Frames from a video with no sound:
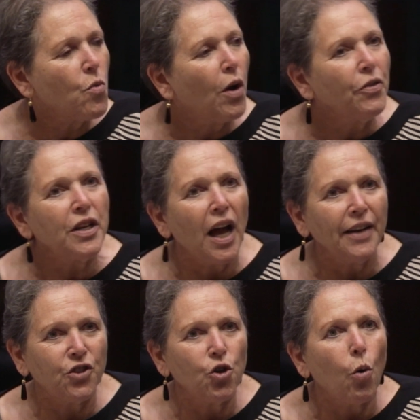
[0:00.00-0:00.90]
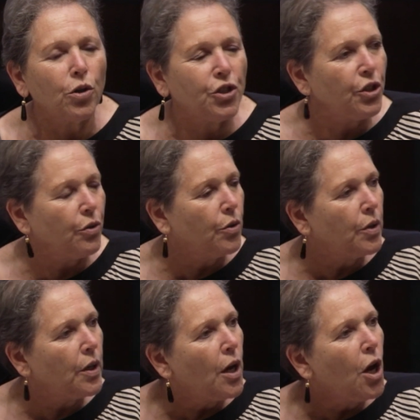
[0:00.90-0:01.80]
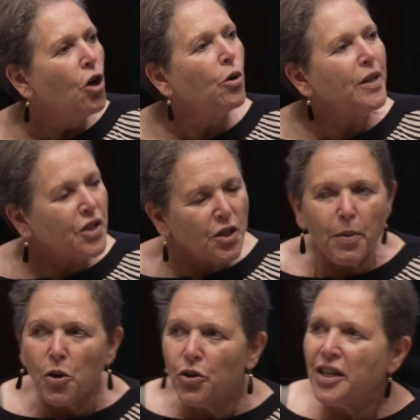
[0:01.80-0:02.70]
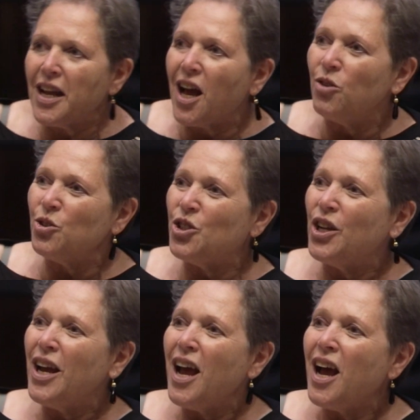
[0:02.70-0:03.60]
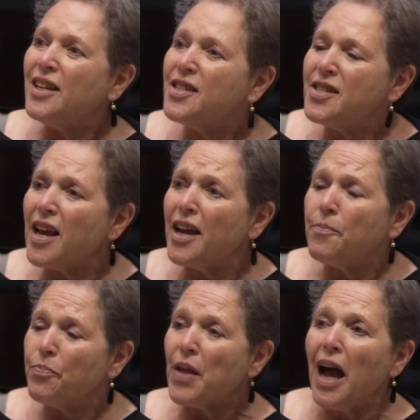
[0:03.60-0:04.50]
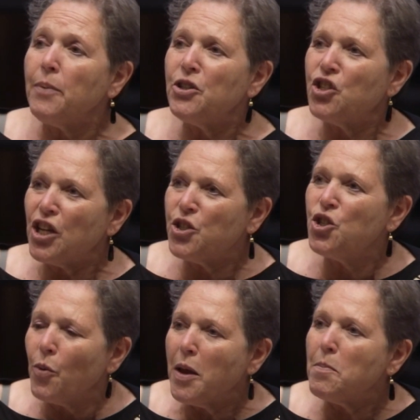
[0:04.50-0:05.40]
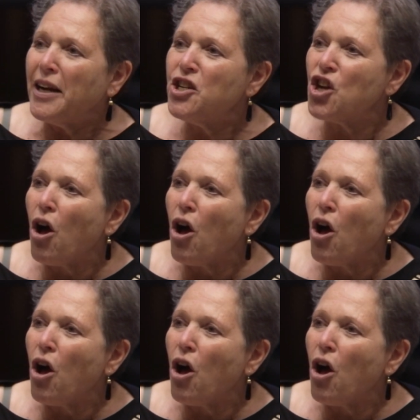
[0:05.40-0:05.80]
Everyone that I've talked to who has spoken out has said, I was just doing my